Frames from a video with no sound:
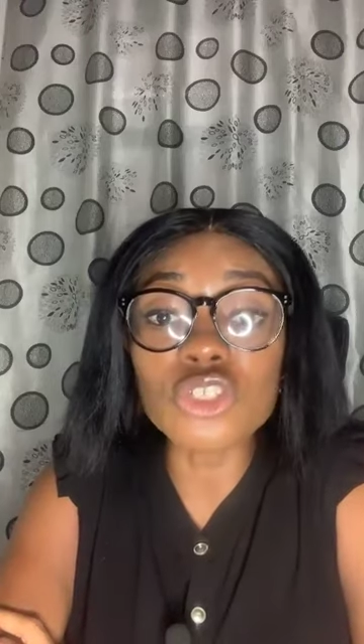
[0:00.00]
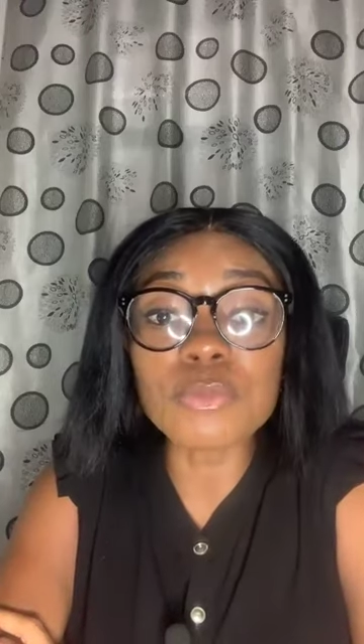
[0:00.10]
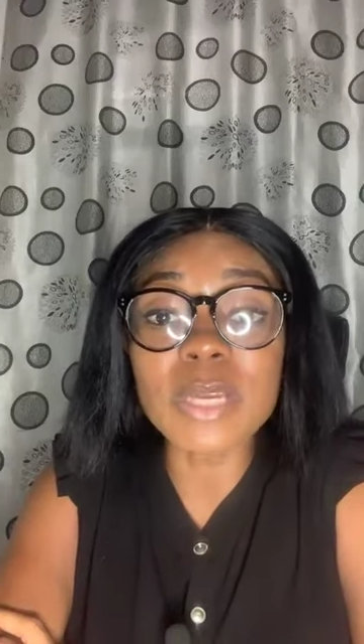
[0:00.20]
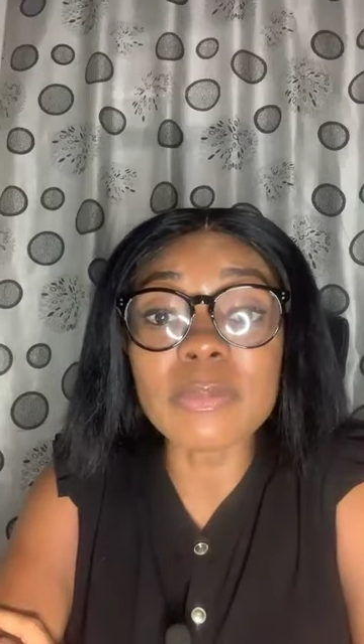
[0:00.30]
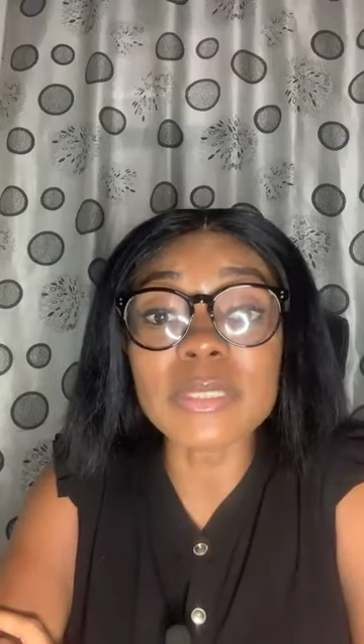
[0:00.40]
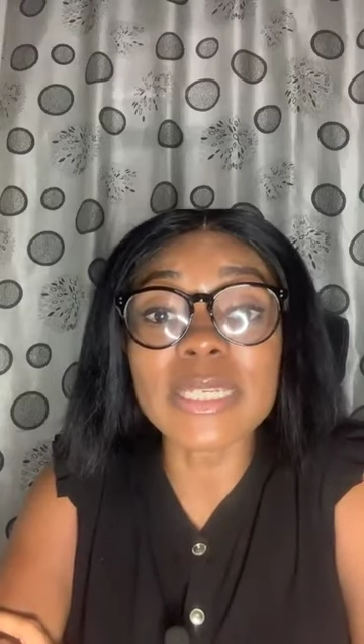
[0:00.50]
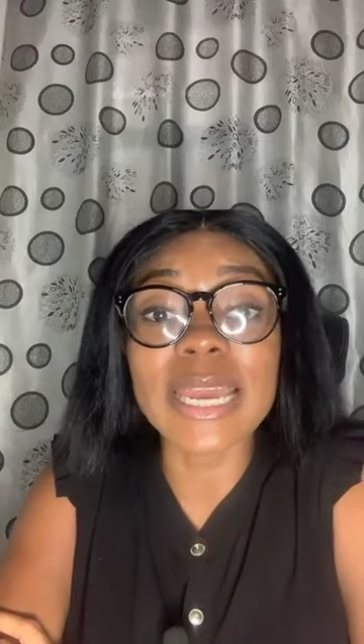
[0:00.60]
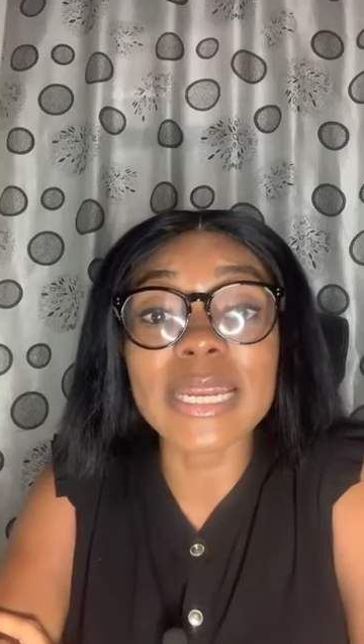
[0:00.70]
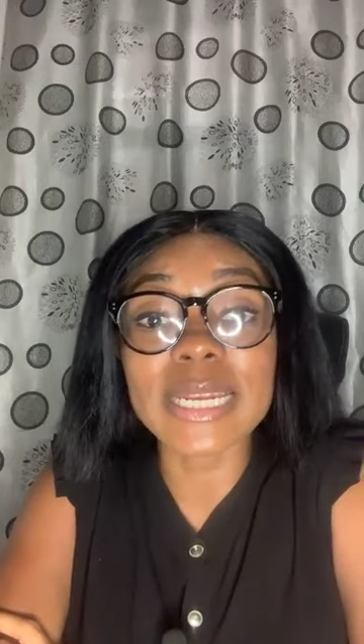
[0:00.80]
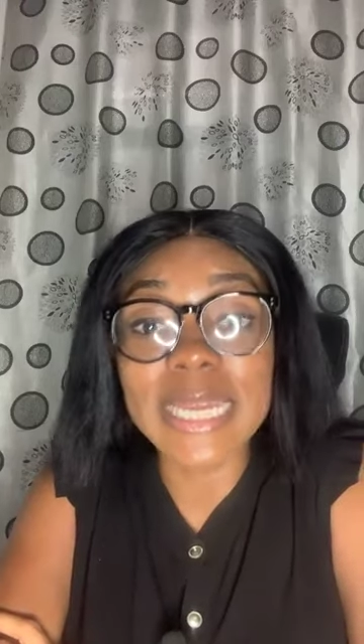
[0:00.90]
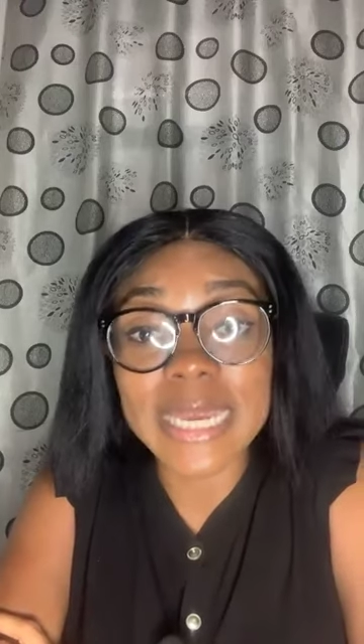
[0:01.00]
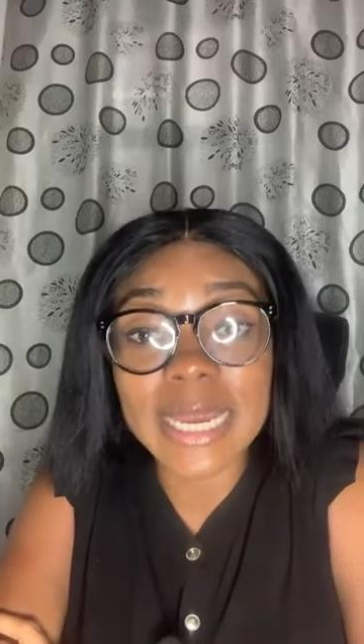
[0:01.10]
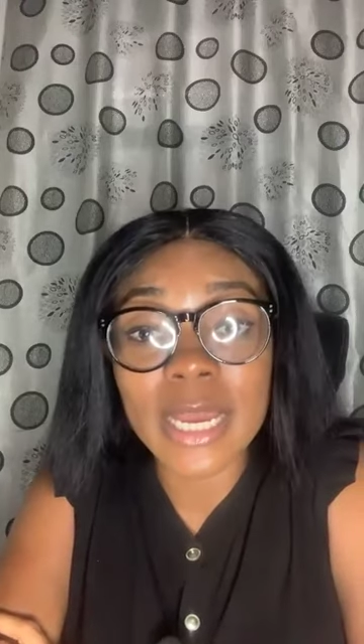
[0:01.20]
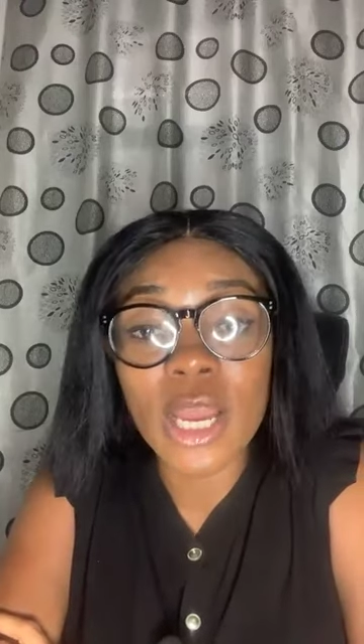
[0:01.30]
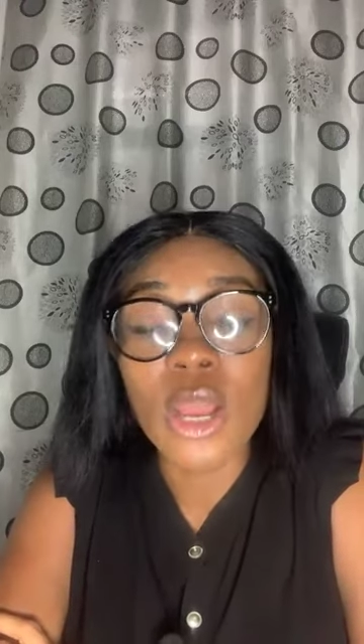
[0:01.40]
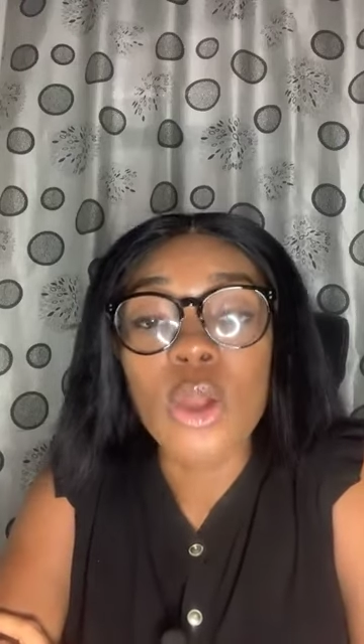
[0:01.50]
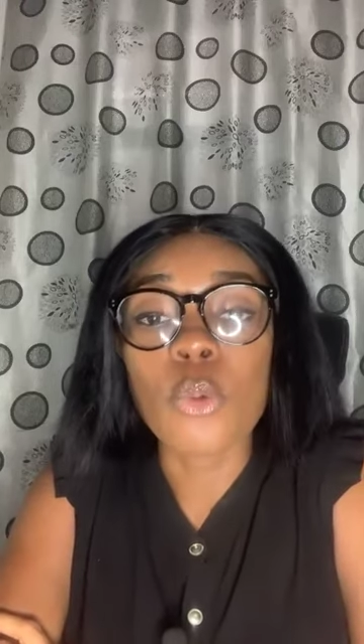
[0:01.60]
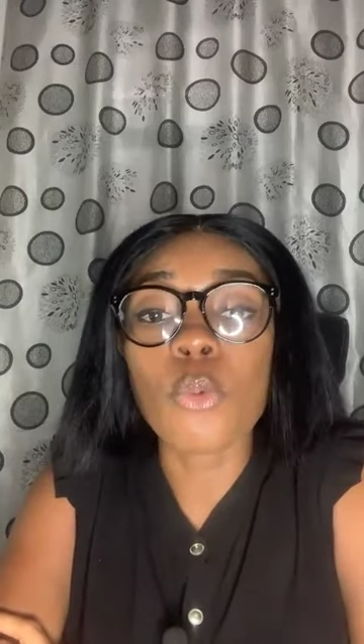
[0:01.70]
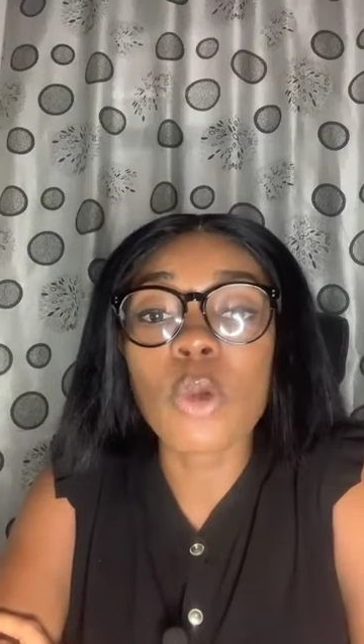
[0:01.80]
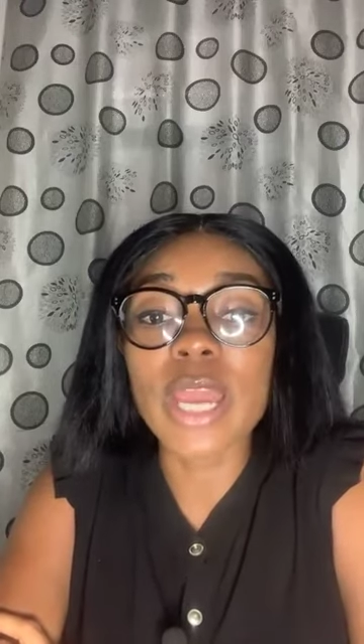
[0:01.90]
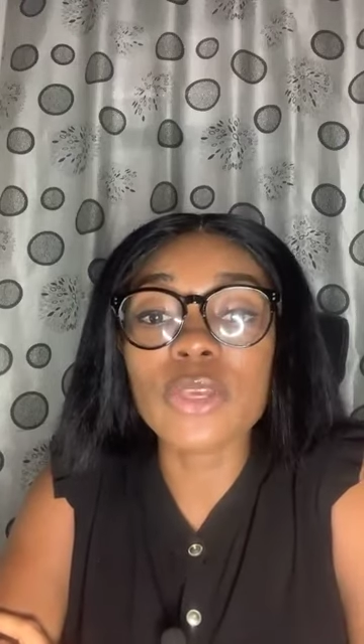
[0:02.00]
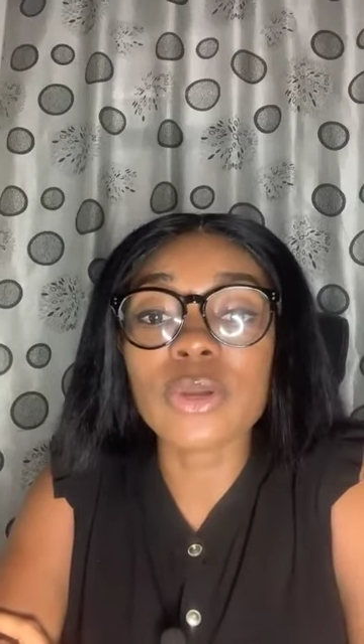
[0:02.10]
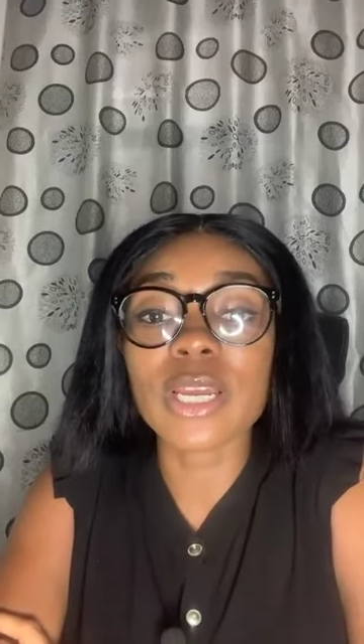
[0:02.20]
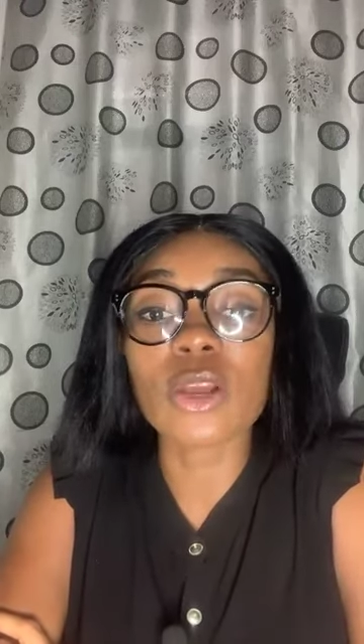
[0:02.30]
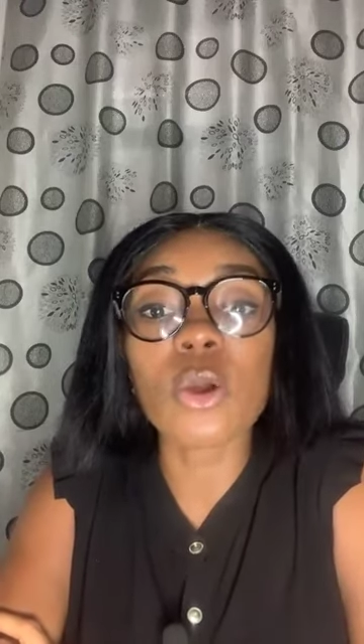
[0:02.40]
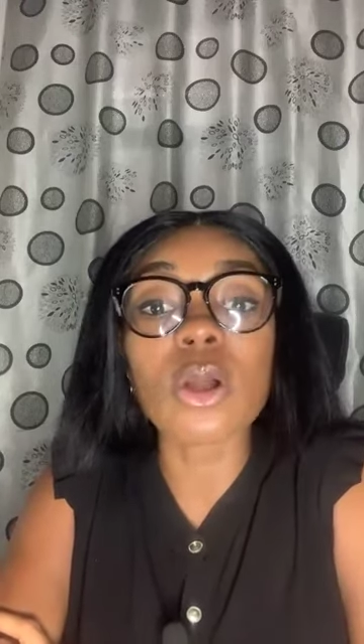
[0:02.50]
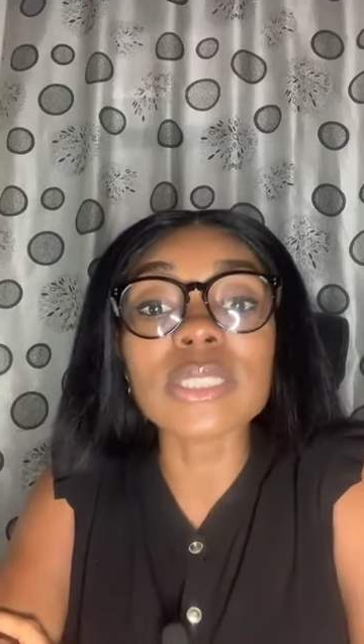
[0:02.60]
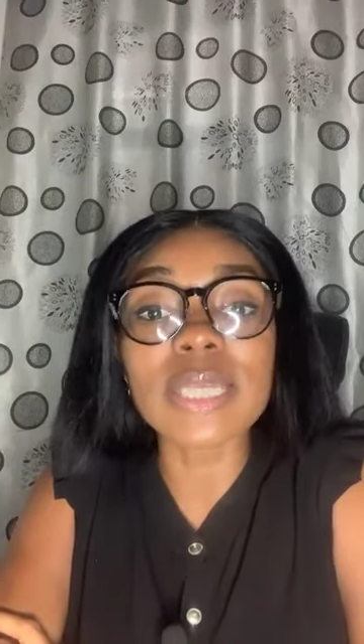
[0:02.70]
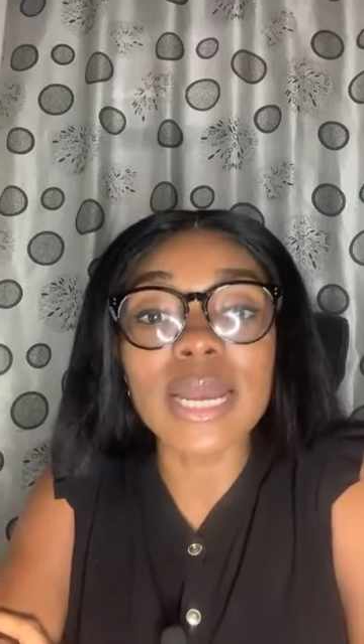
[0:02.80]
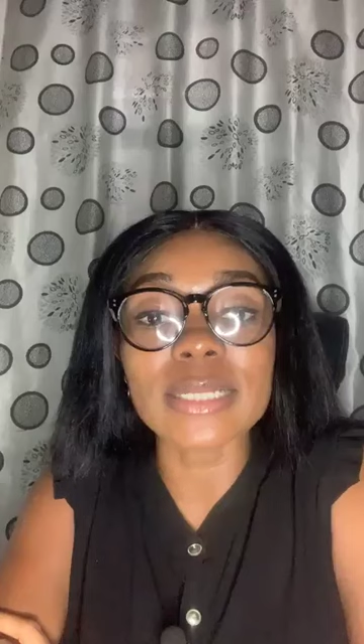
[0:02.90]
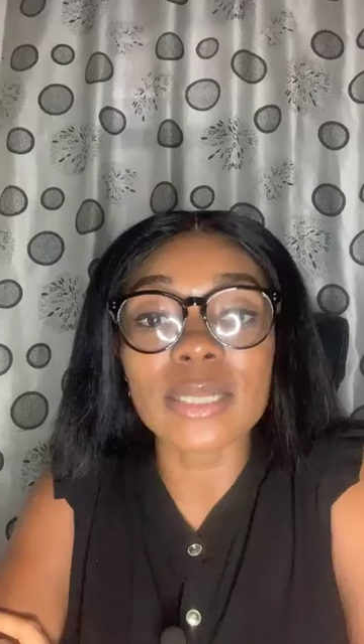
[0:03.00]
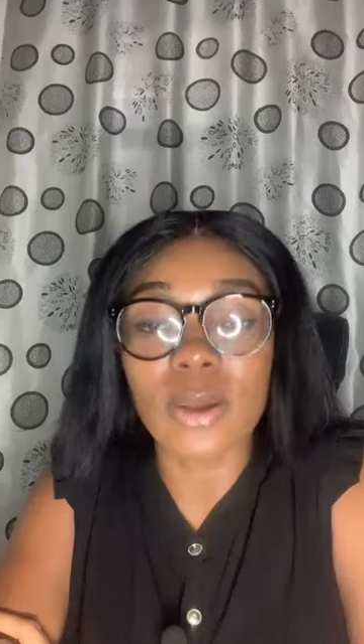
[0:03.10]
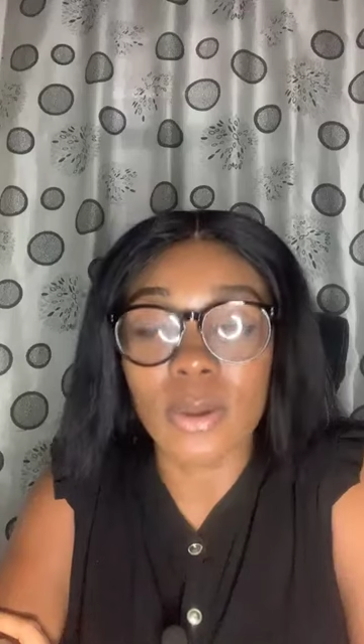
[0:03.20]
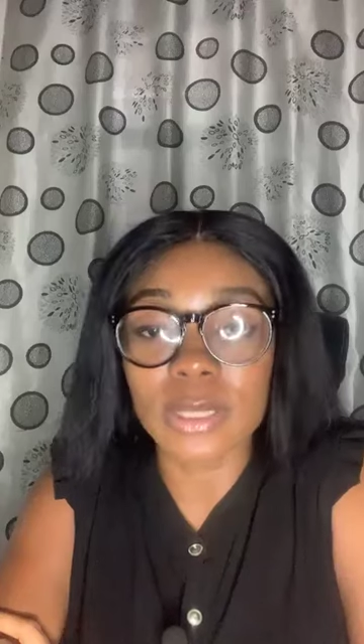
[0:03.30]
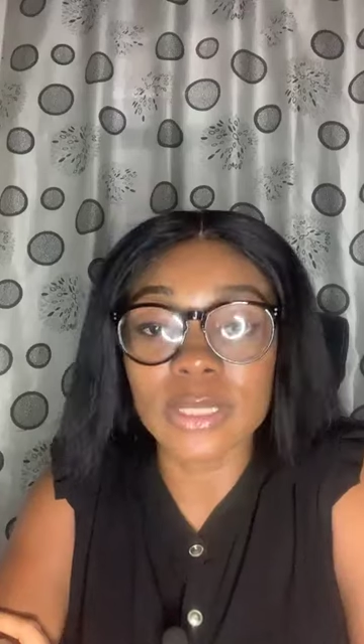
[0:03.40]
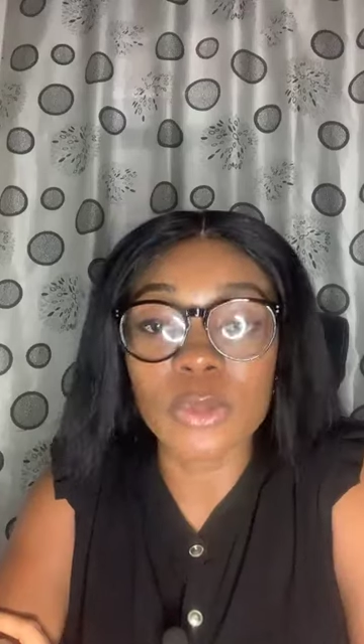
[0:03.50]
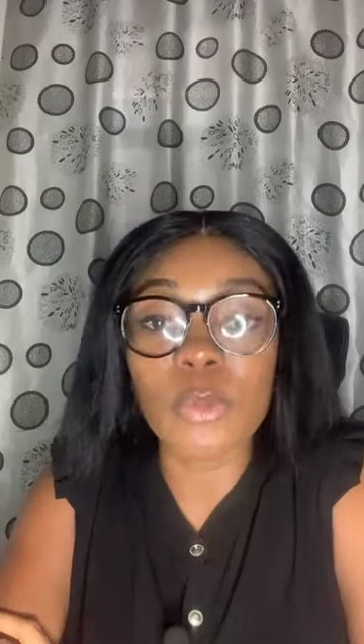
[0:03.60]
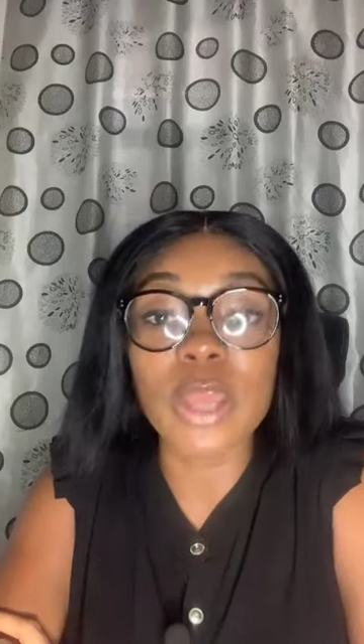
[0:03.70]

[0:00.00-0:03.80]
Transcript: You should be able to get a link where you can contact us,